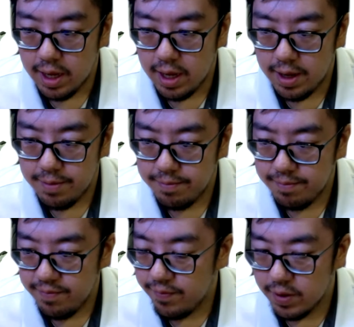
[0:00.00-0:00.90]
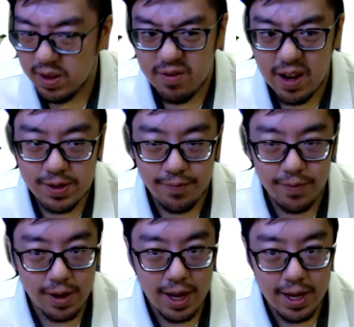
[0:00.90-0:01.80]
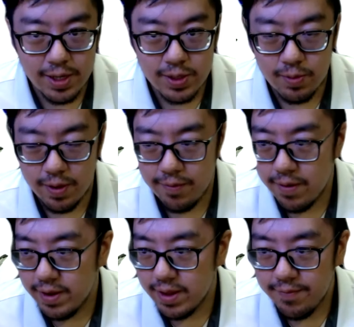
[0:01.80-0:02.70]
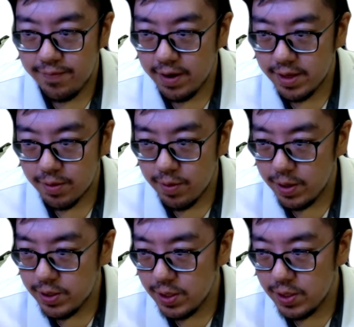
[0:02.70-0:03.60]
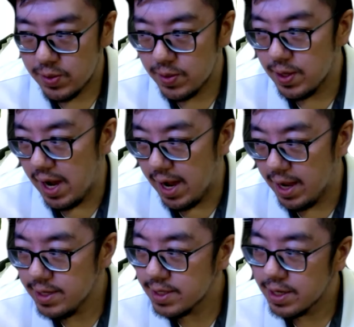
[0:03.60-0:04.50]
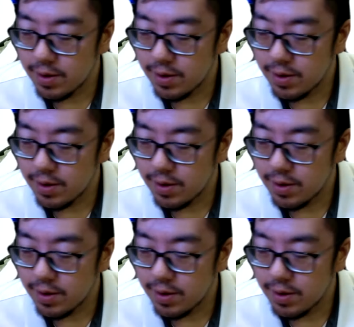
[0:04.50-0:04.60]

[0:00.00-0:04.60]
Um, for the rest of you guys, who if you have any further questions you want to ask,